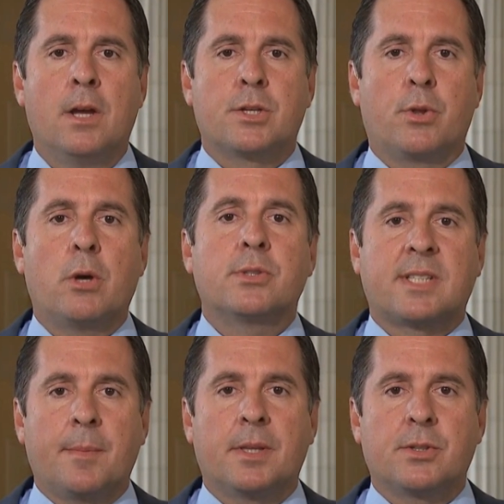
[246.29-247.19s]
So those
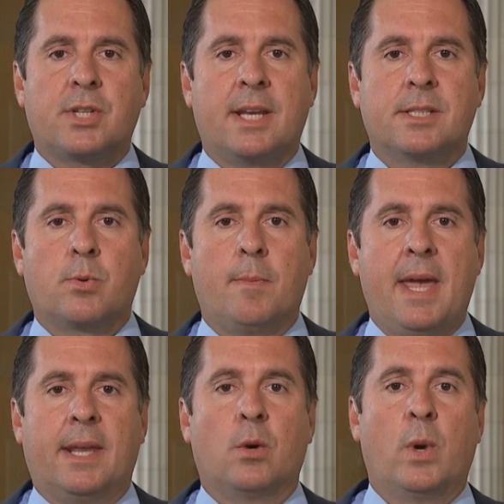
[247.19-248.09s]
some of those changes were
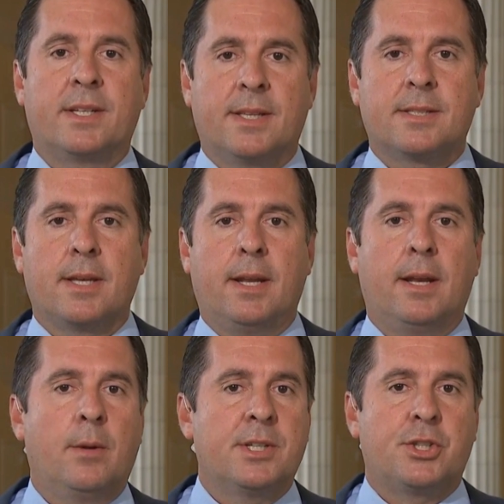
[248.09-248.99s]
made. It went to the
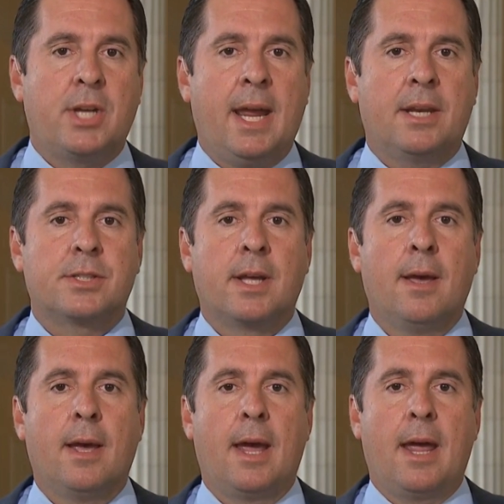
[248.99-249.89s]
Senate. It was changed,
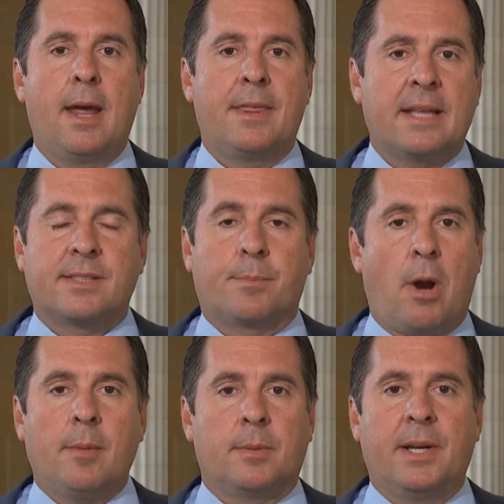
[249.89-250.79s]
and, and that's the
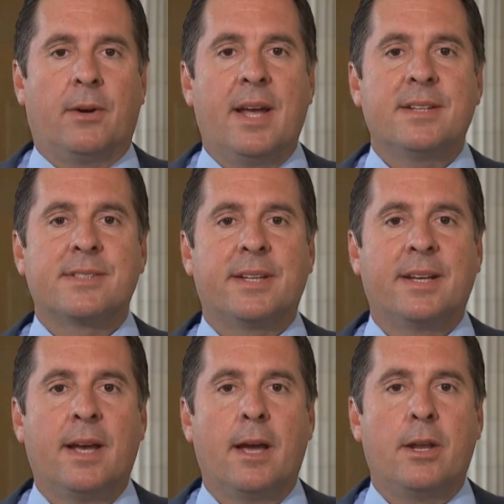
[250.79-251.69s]
problem here, Ed, is
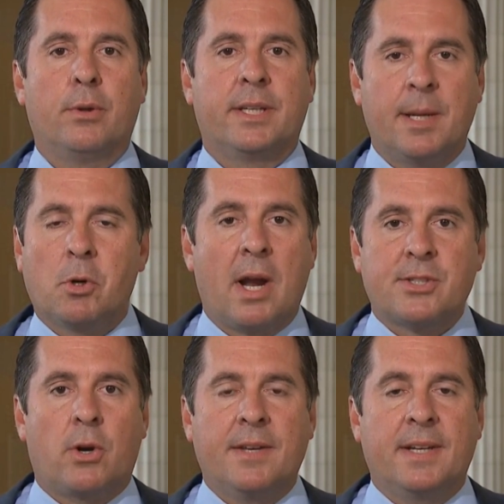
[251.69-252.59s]
that you know the
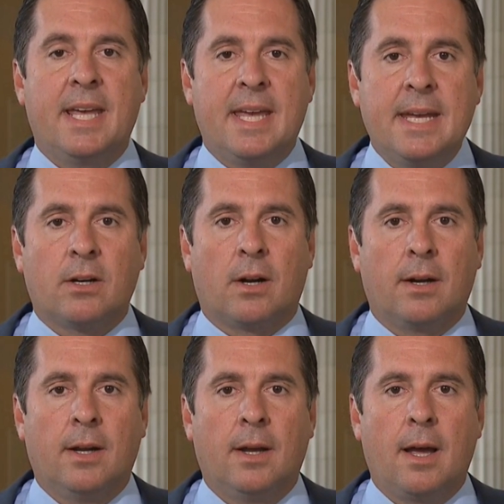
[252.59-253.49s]
Democrats aren't even here.
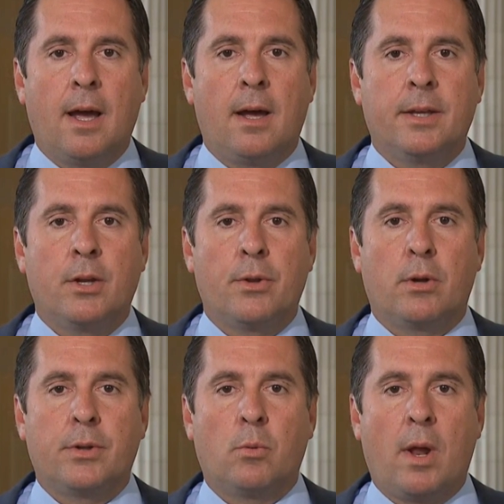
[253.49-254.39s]
Mm. you know
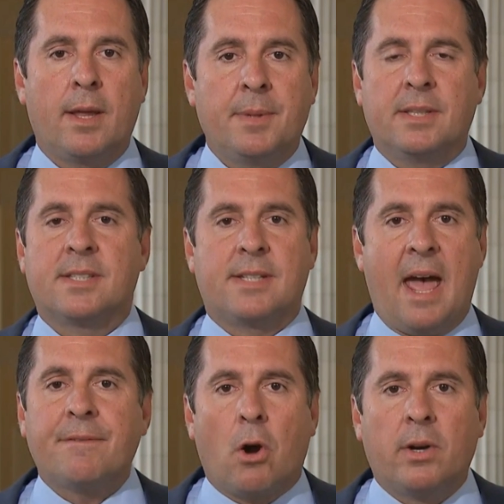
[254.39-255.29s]
they're they're run, I mean the
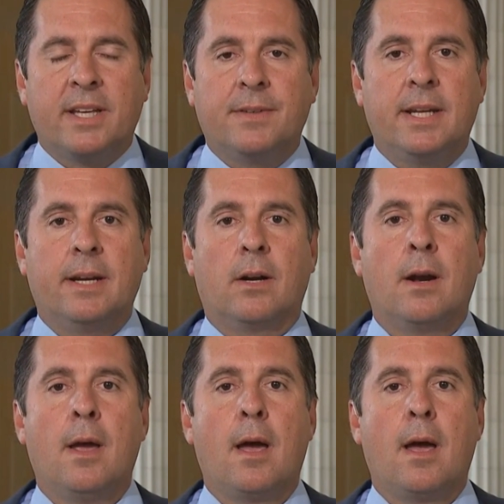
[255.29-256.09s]
staff aren't even here.